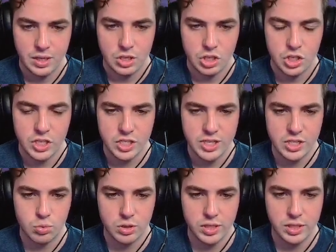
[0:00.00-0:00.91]
She just
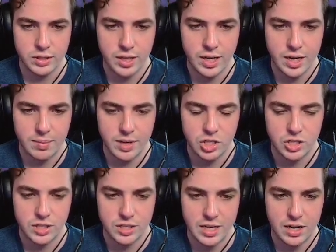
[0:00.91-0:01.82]
has really clean
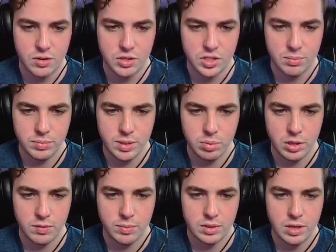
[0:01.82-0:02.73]
animations. I know some
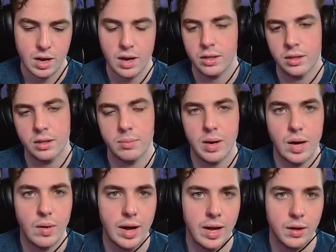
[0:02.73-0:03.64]
people have been talking
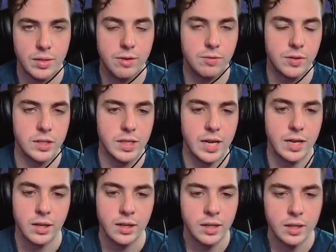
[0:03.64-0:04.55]
about how they feel
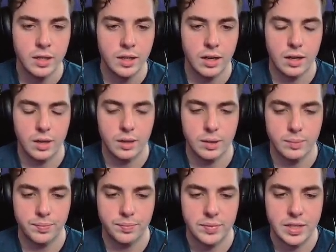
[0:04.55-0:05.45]
like
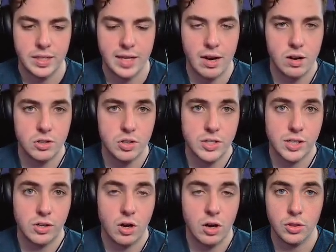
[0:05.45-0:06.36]
the characters that
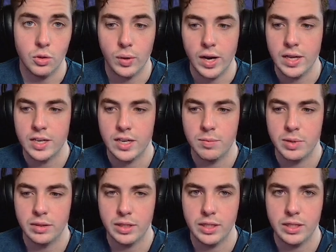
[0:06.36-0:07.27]
are on the way that have
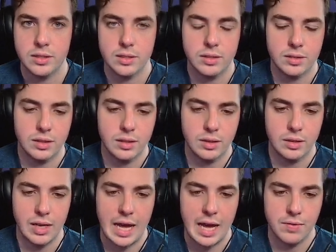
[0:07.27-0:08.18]
been leaked
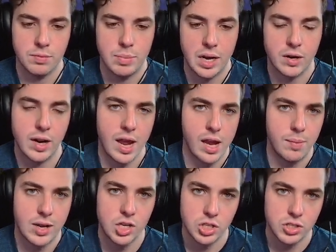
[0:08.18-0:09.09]
have better
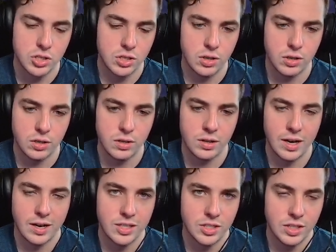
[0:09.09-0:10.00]
animations than her.
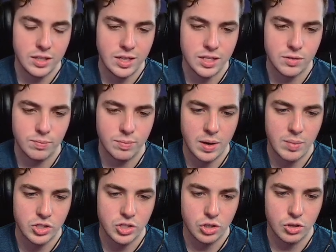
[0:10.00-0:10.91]
I just think that's a
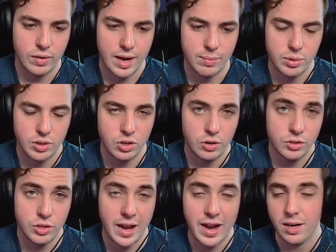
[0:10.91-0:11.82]
bunch of crap.
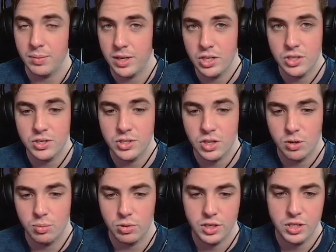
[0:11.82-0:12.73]
Her animations
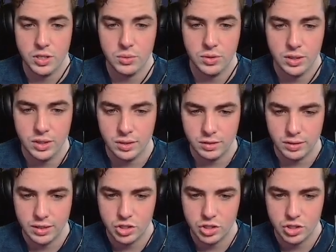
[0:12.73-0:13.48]
are pretty unique.